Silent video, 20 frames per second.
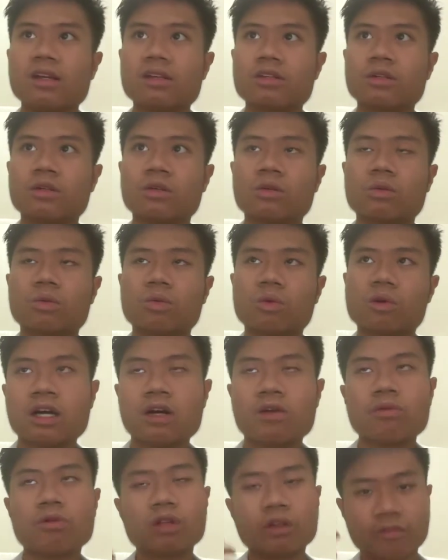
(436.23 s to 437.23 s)
So
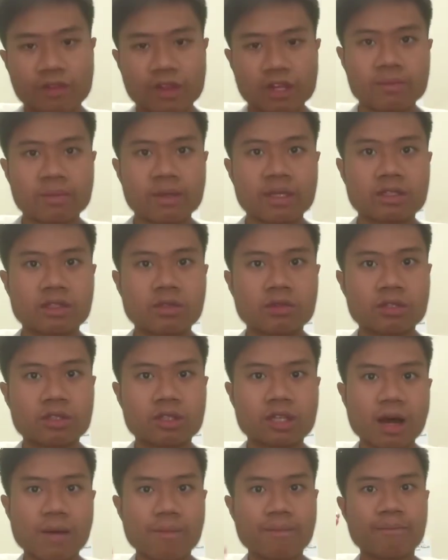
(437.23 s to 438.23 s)
a rule of thumb is to
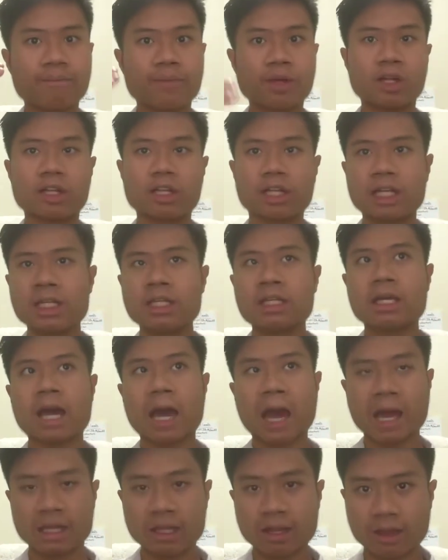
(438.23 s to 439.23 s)
stop building
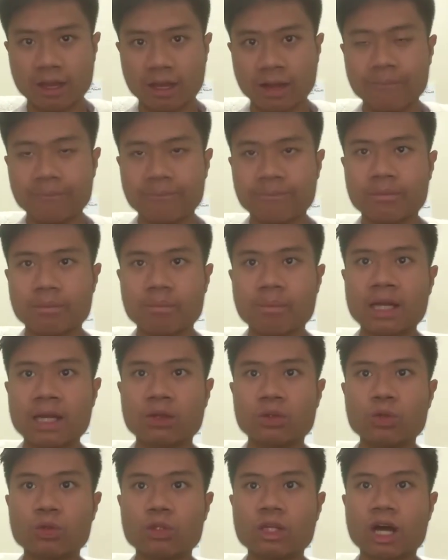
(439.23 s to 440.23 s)
anything by
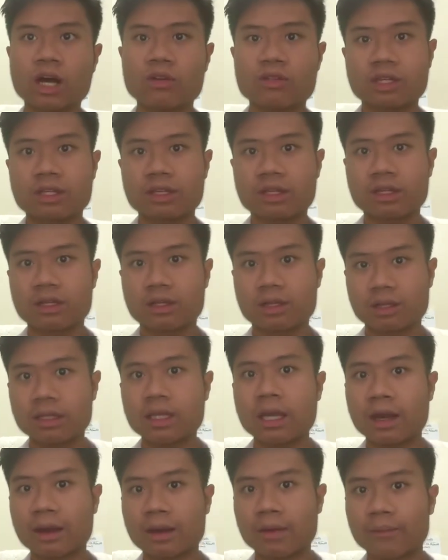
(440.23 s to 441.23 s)

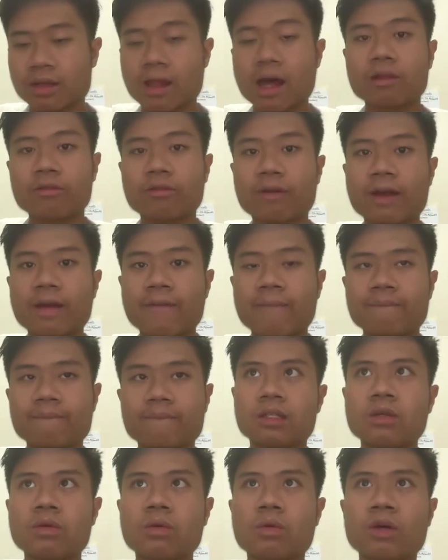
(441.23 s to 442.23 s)
2010. That way,
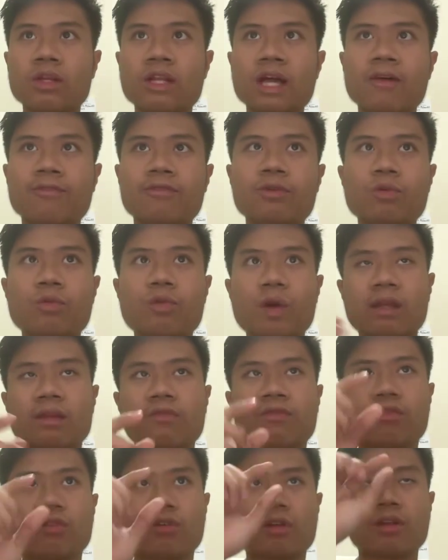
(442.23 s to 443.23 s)
you won't have to
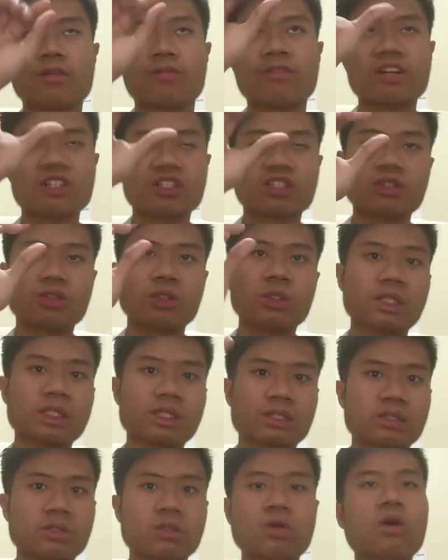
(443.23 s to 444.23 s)
wait for the functional
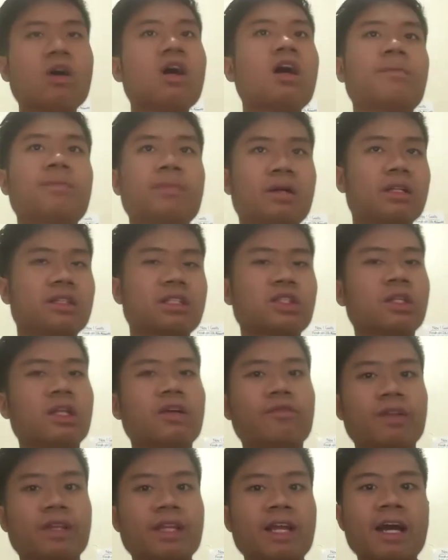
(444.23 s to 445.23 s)
units to go up to
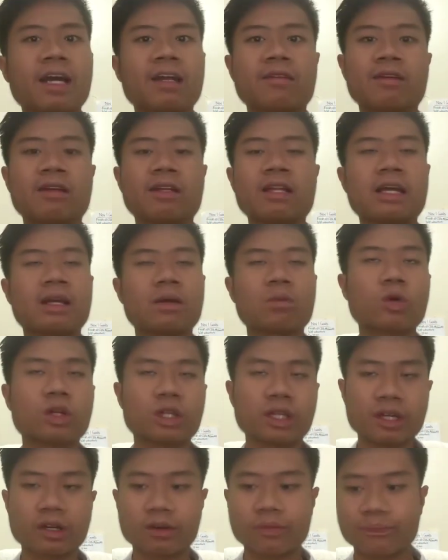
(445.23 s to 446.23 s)
level 9 in like
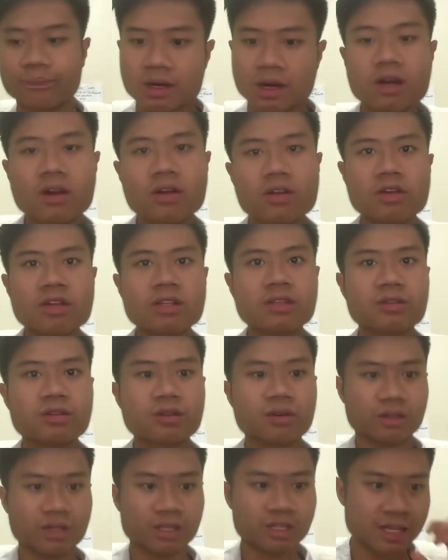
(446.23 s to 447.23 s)
1 year. Another thing to
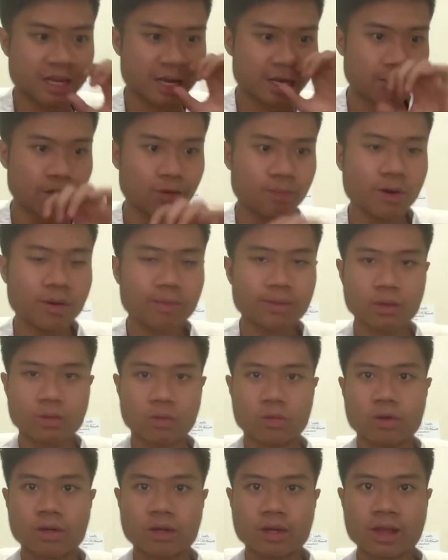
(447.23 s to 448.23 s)
note is that you're probably
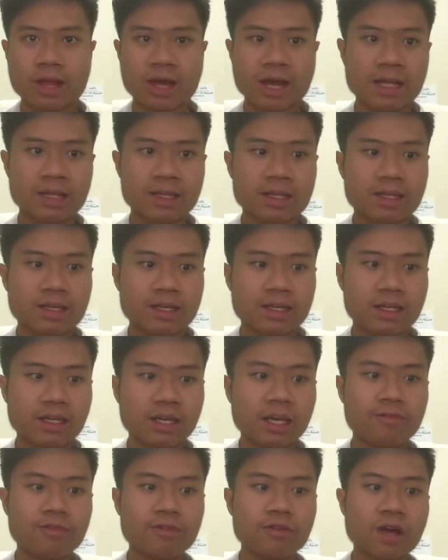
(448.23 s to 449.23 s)
worried that
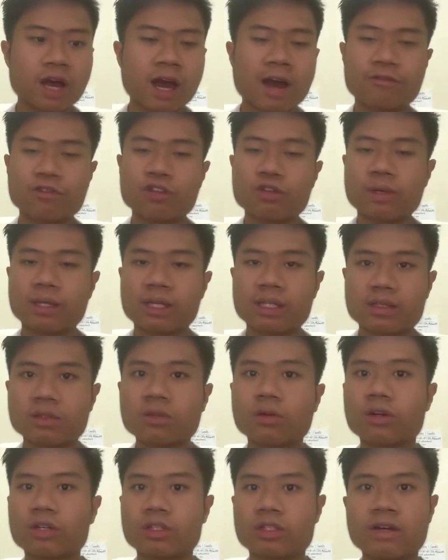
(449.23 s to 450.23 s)
if you have too many
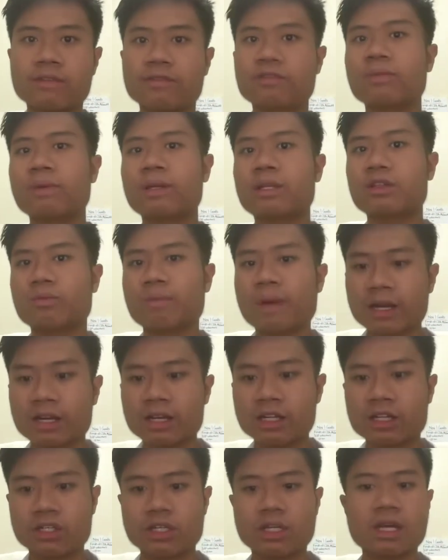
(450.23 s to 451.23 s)
stores, you have too many to
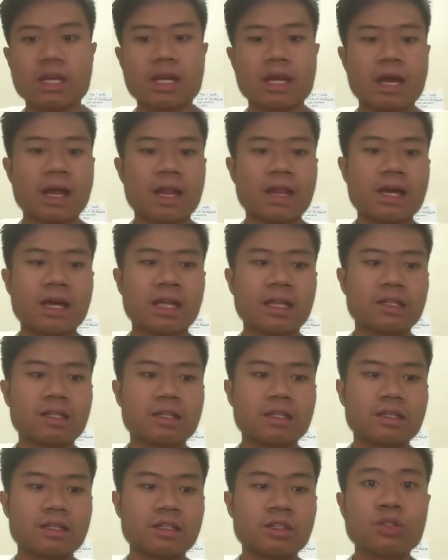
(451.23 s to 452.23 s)
manage, and that
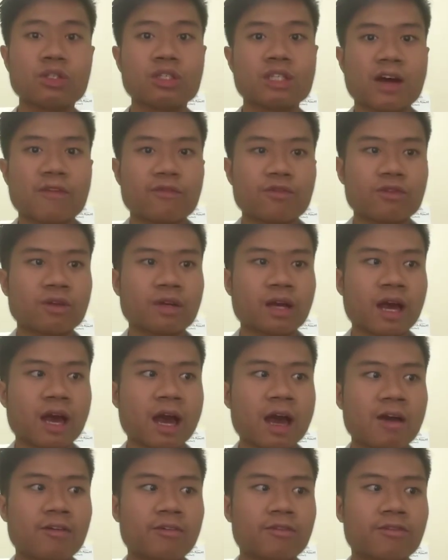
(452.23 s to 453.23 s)
you just have to
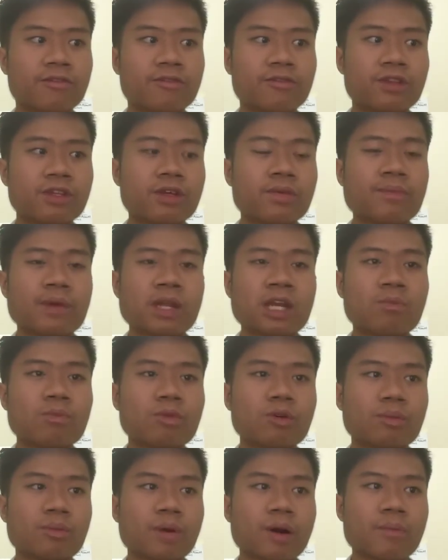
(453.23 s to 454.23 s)
have the
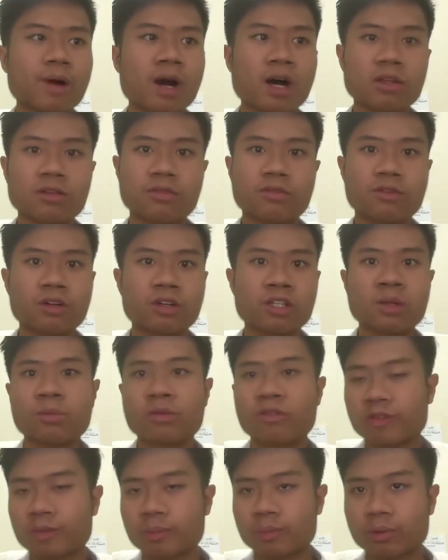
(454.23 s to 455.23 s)
minimum amount for a
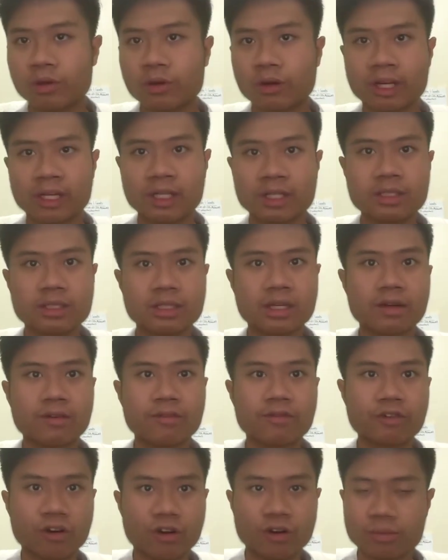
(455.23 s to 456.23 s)
number of employees
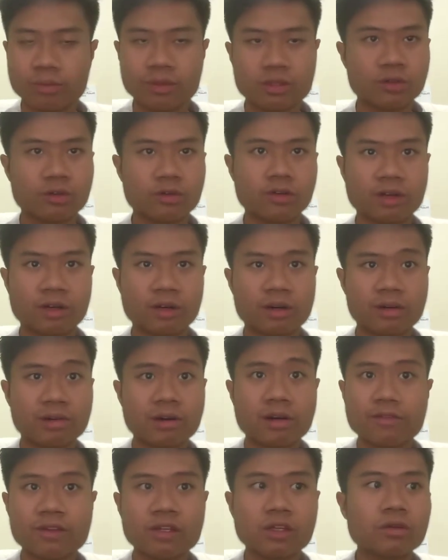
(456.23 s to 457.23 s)
and firms or
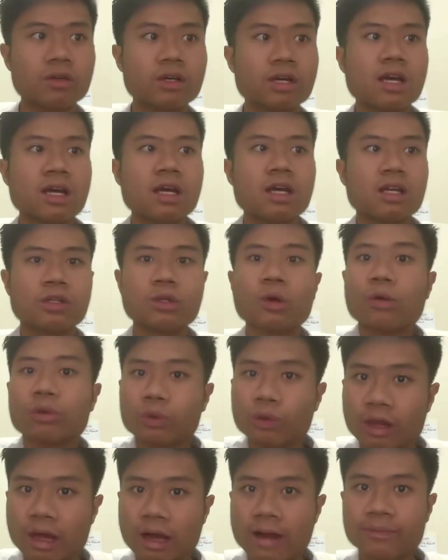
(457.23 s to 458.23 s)
revenue. Don't
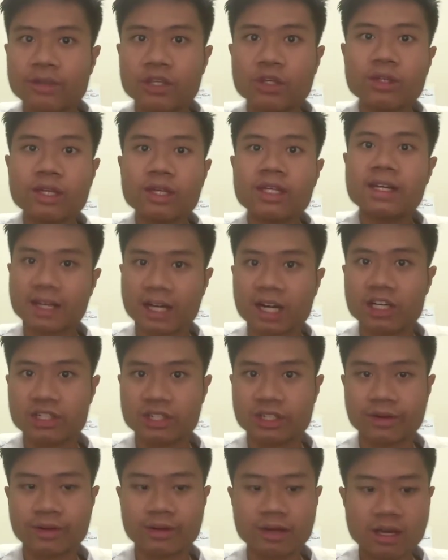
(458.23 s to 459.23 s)
do that. You need a
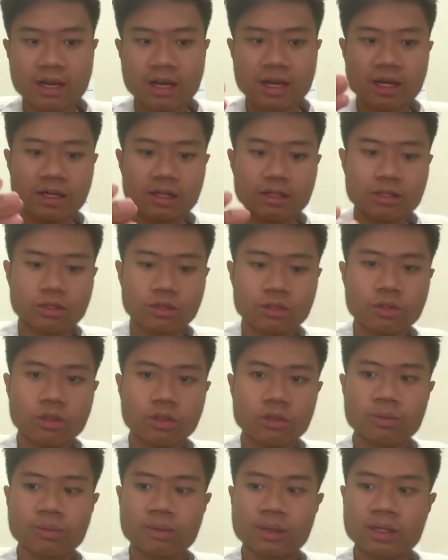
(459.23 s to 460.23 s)
cushion. So
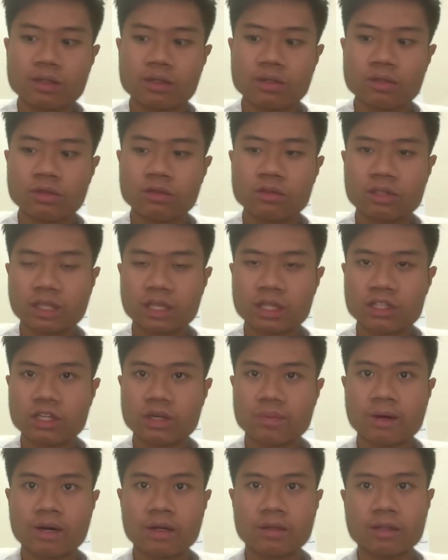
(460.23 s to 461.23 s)
don't be too stingy
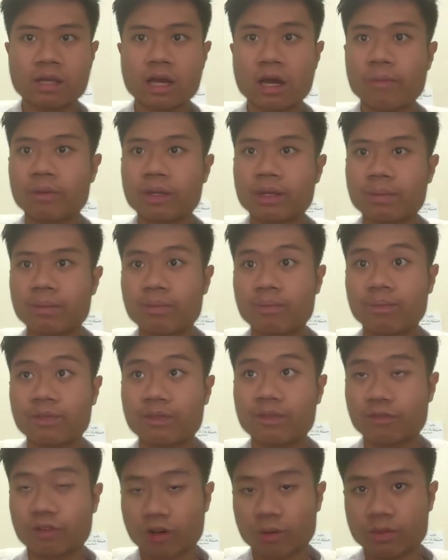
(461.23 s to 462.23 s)
about how many
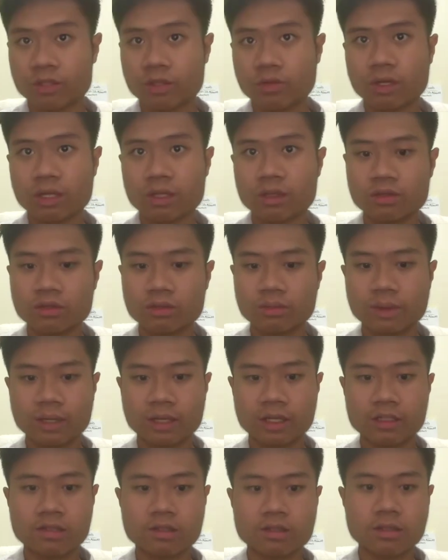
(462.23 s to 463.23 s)
firms you want to do,
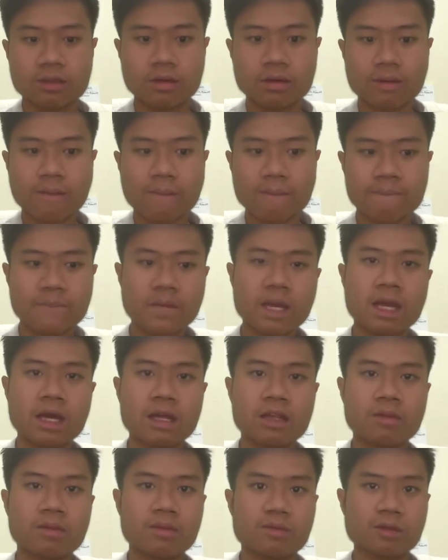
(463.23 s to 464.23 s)
because me
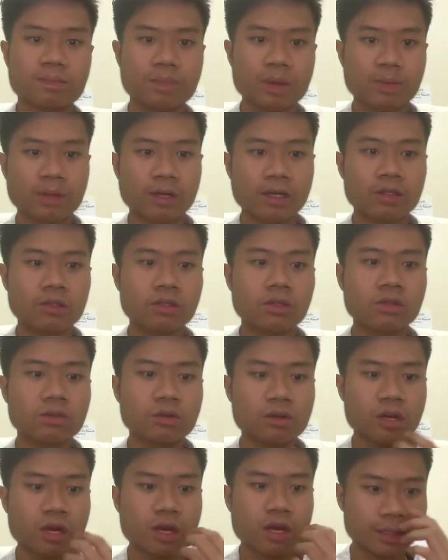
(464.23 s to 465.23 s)
and some people I
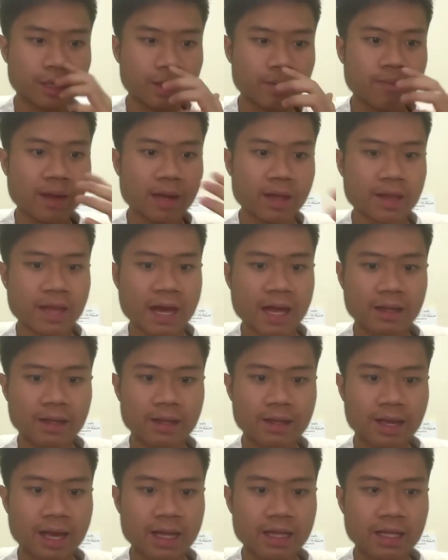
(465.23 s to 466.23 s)
knew, they made
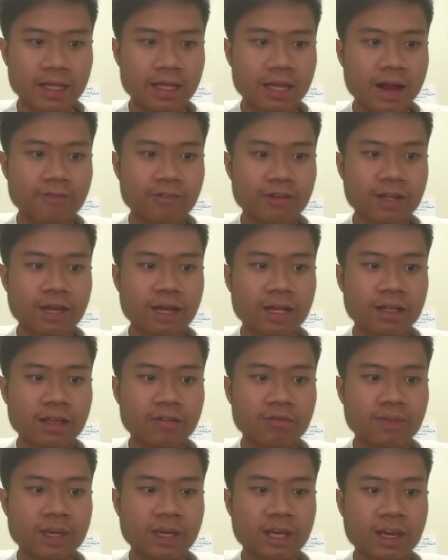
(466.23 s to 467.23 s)
that. And then after that,
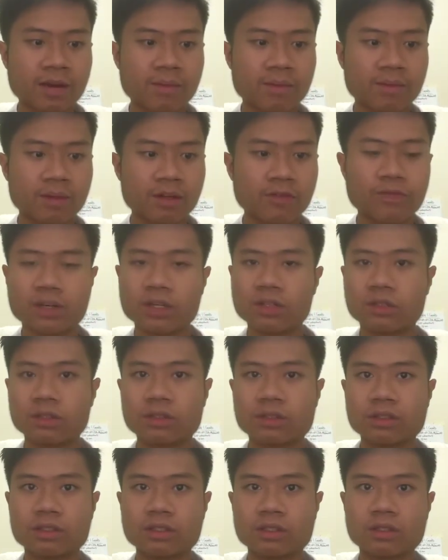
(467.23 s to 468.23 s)
it became
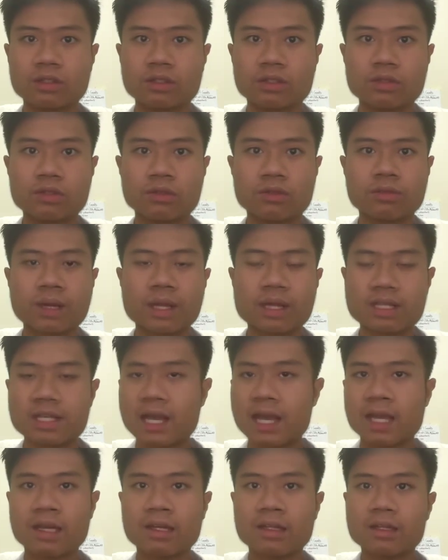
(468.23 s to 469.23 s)
difficult to
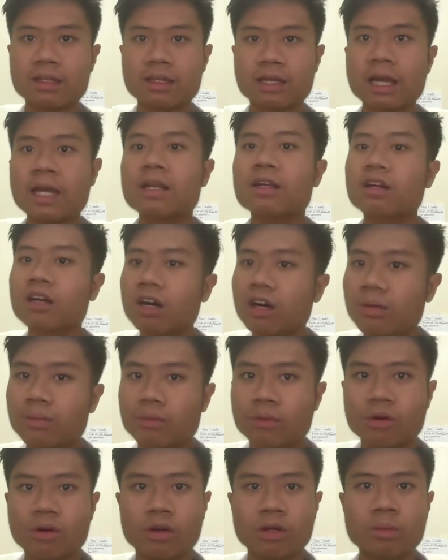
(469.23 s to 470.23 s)
maintain the
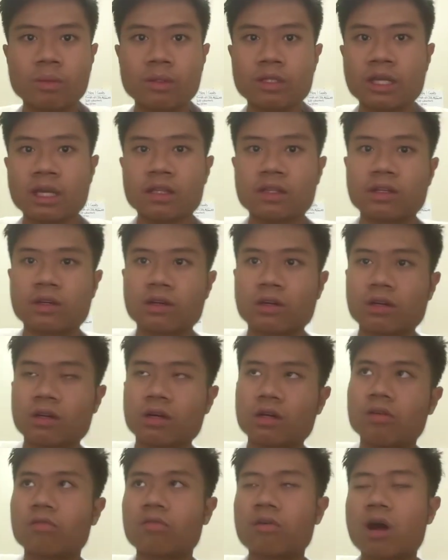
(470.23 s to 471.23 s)
income or maintain their
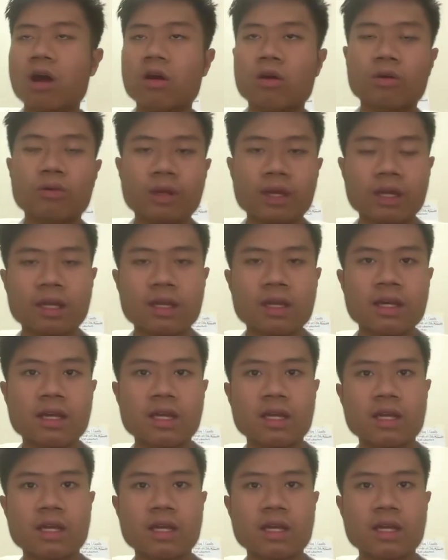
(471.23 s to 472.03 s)
ROE.